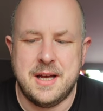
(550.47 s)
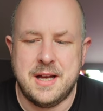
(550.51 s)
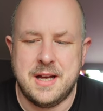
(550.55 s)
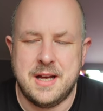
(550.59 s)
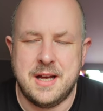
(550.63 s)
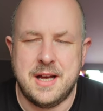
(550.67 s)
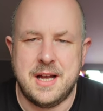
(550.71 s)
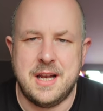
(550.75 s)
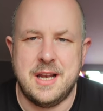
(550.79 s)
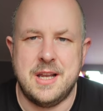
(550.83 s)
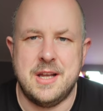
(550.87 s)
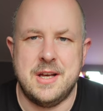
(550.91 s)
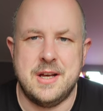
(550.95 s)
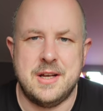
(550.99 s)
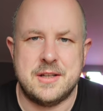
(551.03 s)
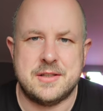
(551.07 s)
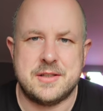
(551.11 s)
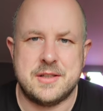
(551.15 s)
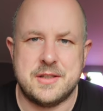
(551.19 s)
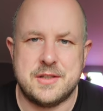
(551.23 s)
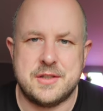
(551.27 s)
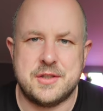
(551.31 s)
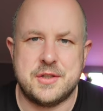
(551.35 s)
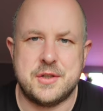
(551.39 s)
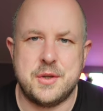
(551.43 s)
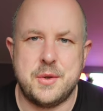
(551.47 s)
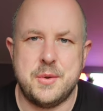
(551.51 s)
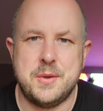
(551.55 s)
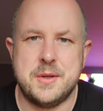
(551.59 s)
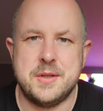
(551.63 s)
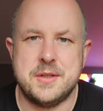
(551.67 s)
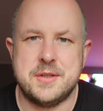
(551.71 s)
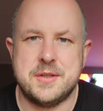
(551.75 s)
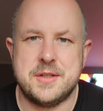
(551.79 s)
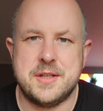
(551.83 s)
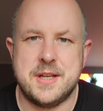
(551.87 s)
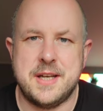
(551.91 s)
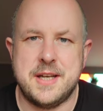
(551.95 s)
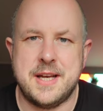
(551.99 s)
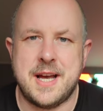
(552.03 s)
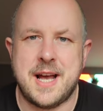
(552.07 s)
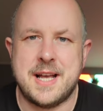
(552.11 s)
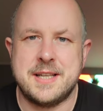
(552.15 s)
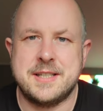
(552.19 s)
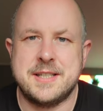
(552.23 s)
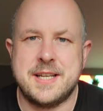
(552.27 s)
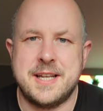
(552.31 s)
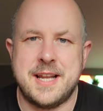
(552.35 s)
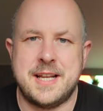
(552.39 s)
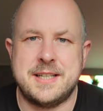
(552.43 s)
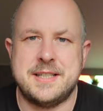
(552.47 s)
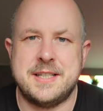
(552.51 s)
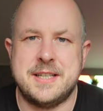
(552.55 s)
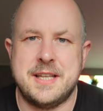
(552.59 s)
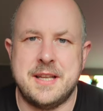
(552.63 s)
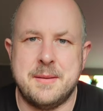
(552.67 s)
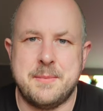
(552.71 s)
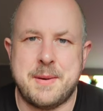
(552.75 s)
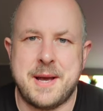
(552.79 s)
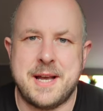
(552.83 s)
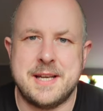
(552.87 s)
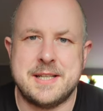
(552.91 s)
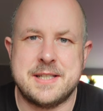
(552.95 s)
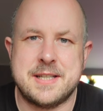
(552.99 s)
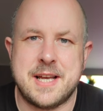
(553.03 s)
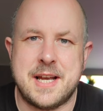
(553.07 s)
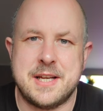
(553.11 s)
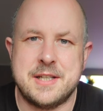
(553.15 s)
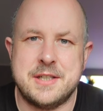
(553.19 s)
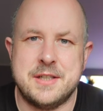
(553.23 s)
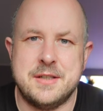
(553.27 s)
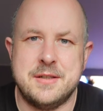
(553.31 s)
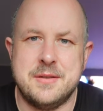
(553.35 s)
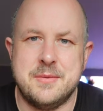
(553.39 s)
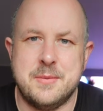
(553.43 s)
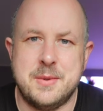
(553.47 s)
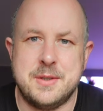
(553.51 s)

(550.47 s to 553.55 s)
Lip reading: alert as soon as it has connected to the base station,